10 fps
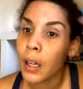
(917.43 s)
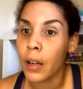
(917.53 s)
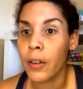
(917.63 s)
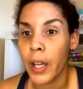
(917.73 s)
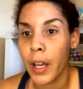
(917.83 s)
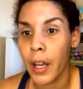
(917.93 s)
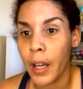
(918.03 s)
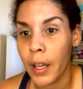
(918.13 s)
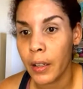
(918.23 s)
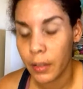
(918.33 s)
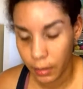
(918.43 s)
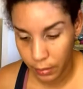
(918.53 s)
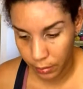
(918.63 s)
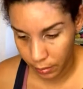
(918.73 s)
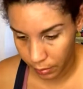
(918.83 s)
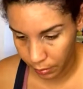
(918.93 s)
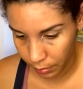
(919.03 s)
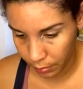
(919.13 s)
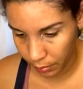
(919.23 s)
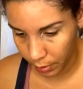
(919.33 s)
Okay.
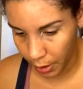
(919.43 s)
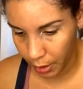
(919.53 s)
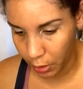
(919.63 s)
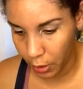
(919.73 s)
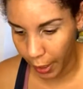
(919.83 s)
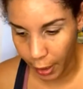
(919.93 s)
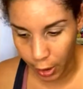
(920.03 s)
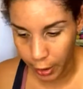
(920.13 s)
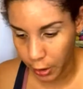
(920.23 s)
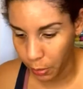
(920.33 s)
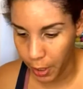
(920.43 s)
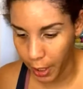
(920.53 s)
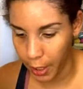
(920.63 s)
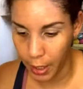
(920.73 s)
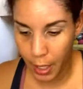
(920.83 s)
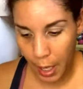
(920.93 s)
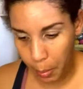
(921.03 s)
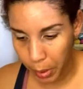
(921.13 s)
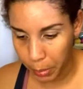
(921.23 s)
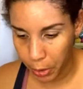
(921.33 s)
I clicked away and
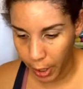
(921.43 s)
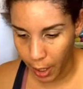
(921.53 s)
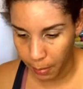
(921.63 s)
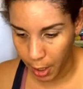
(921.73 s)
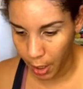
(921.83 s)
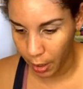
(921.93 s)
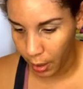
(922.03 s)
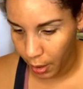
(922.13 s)
people came in.